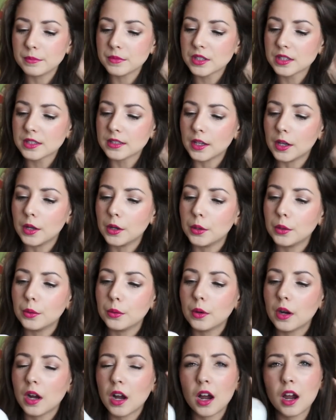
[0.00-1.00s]

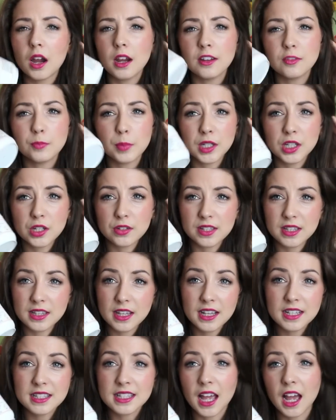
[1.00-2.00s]
So I've been using
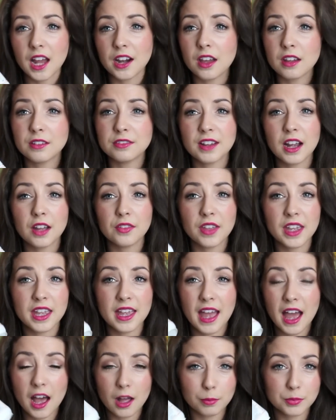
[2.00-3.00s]
this and I found that
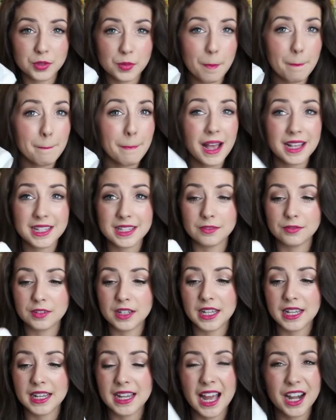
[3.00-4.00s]
it helped
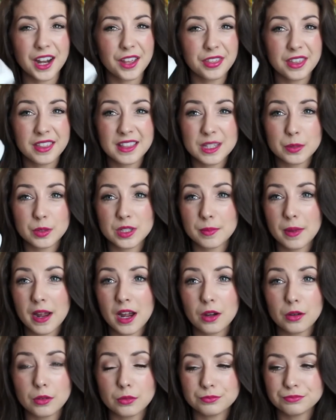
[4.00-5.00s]
massively, and I think this was
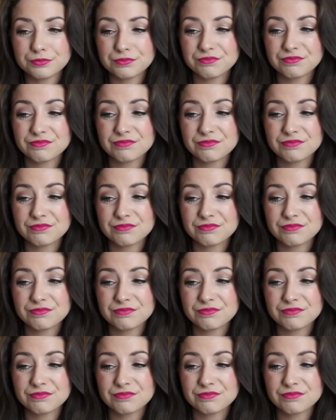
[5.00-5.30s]
about